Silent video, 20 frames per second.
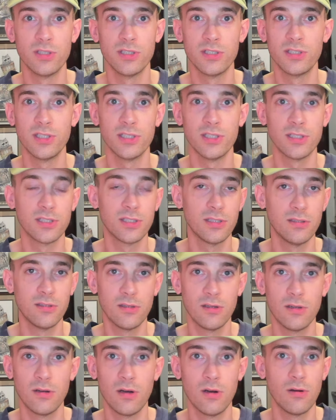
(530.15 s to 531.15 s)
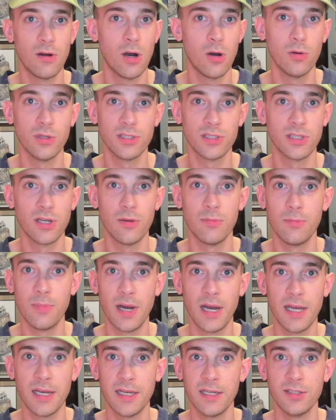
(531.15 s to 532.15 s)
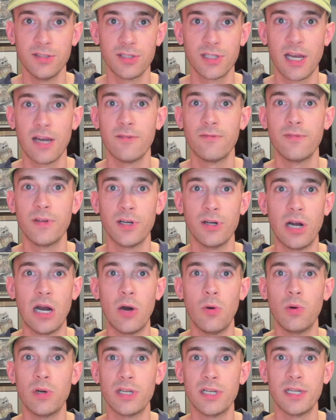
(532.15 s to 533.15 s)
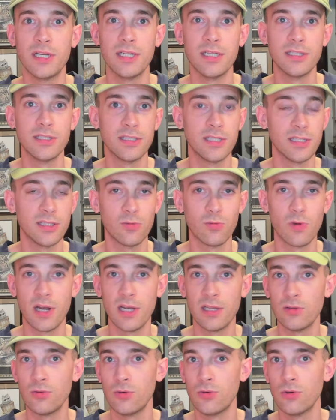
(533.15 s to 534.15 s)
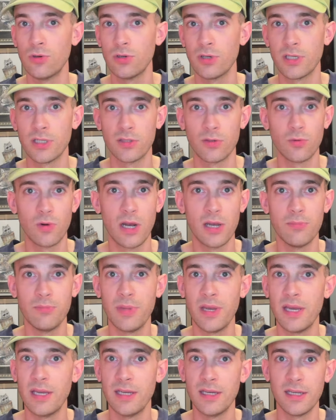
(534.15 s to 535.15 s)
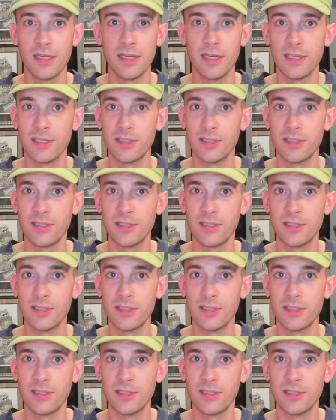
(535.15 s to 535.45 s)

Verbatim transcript: It's just always something biting. You just got to figure out what it is, get the right lure, get the right bait, and get it